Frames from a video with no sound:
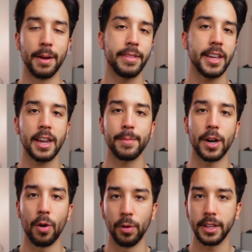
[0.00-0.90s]
I'm thinking
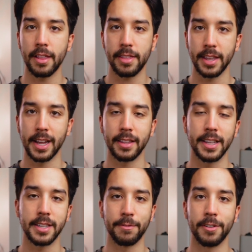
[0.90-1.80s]
about only the thing
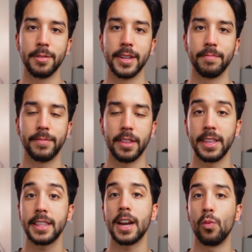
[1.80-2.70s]
that's in front of me, the
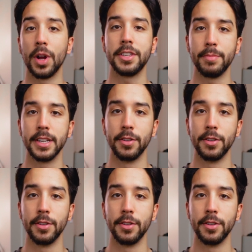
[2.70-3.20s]
thing that I want to be